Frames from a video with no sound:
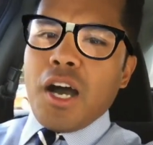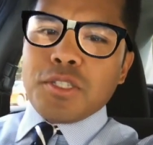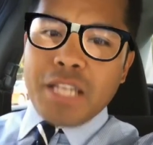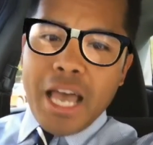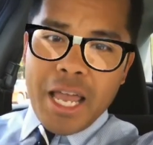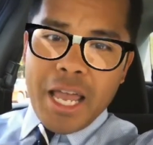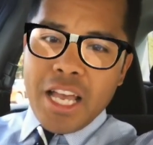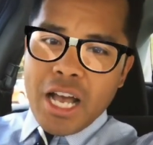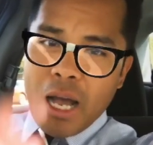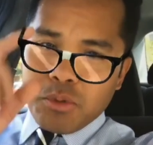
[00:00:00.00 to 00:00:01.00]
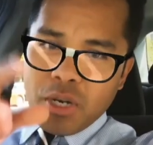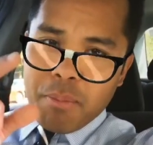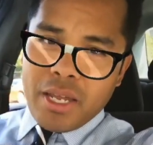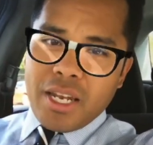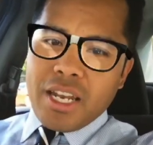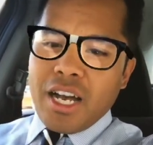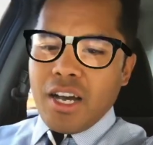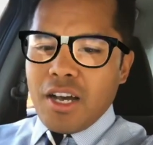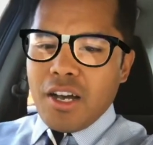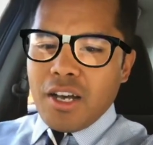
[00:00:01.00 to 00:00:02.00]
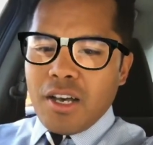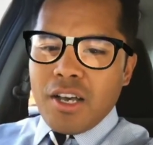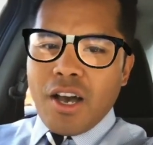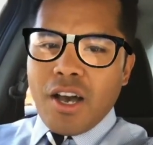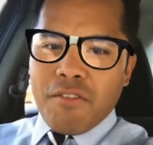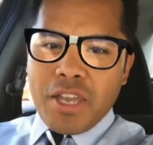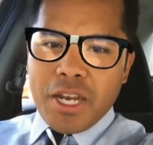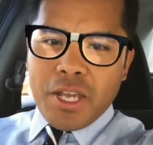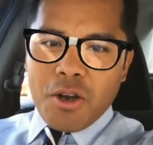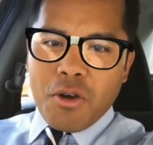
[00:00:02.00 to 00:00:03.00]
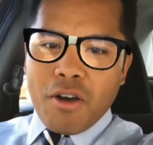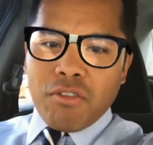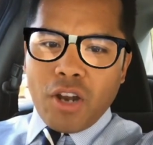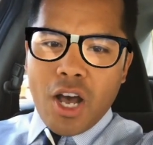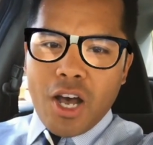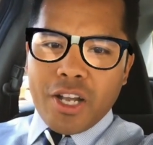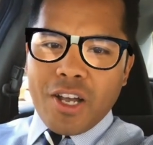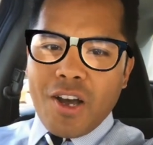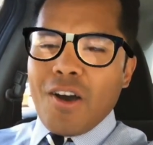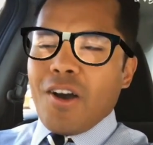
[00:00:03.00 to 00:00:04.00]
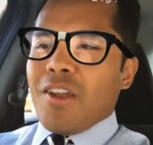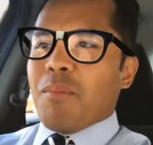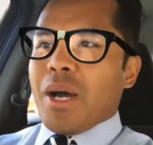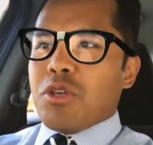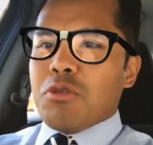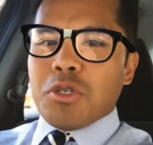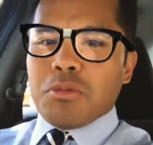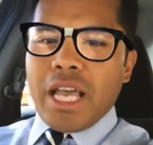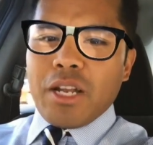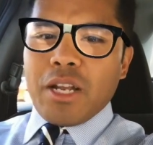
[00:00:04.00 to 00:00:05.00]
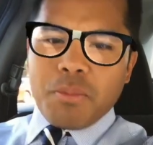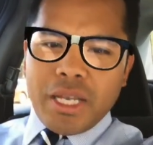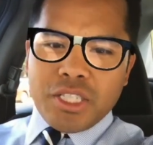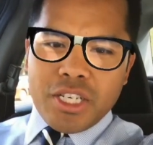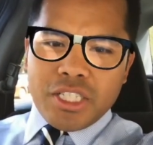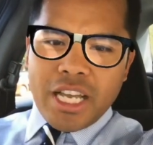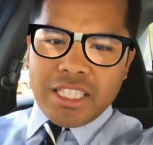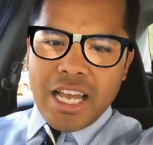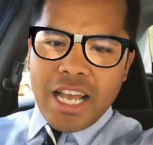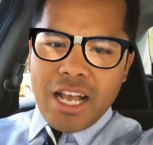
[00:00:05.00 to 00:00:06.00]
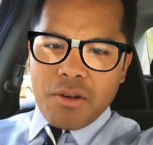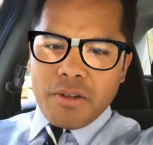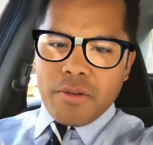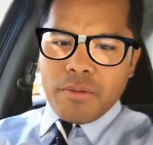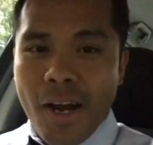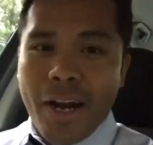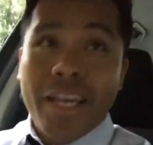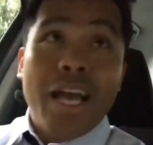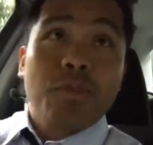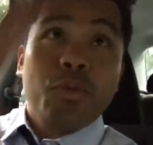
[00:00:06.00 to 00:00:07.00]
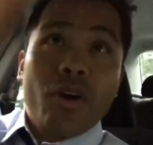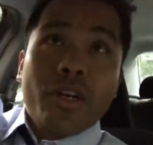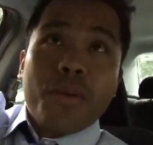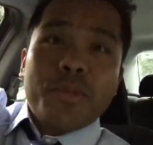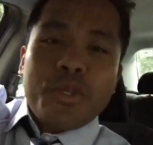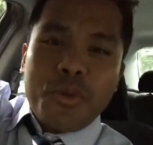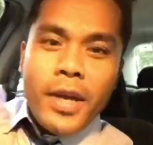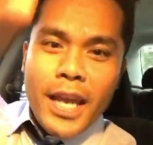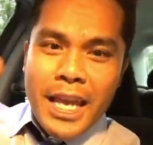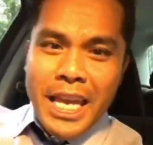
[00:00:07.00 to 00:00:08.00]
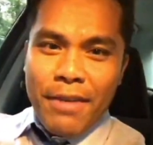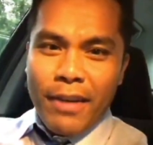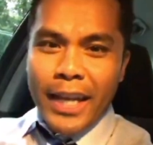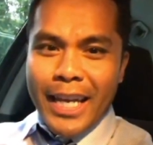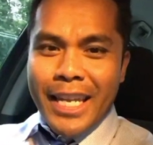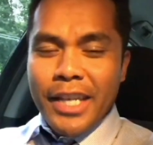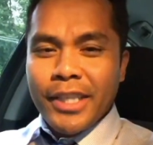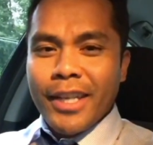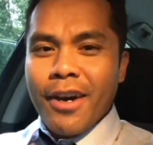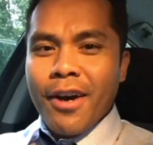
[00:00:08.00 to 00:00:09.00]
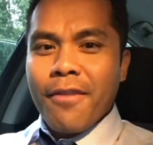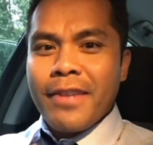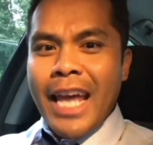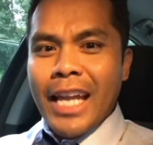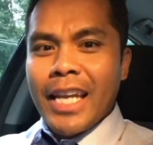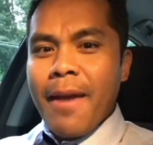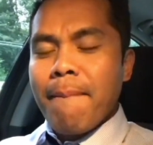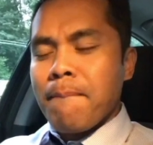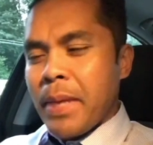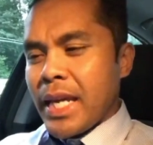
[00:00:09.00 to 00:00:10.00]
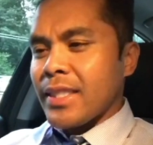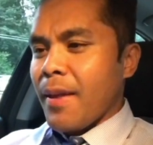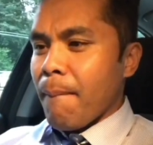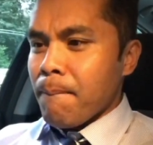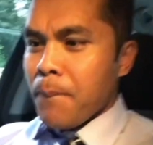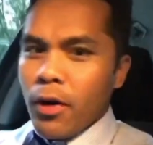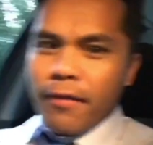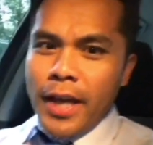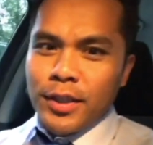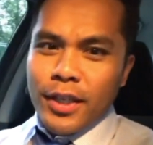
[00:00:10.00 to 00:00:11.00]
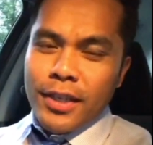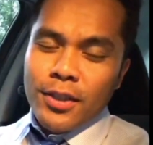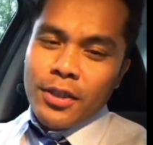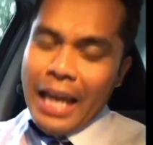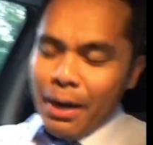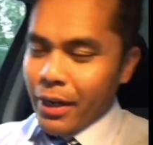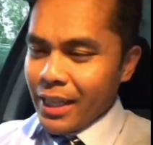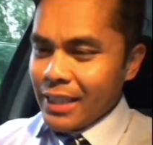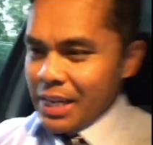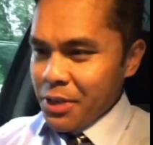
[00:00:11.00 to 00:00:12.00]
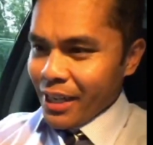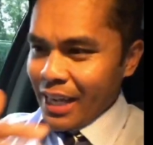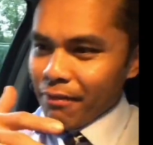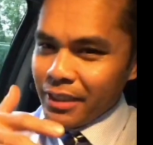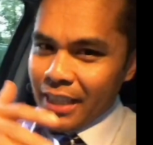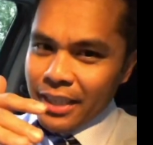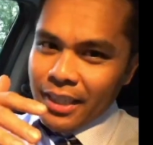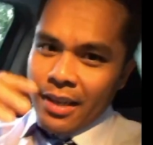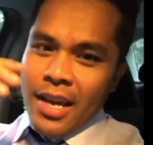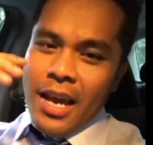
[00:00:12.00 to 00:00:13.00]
Today, I'm dropping a video, a vlog on my YouTube channel, so make sure to check that out. Alright guys, welcome to evening edition of Daily Beast Motivation. Today we're continuing the conversation.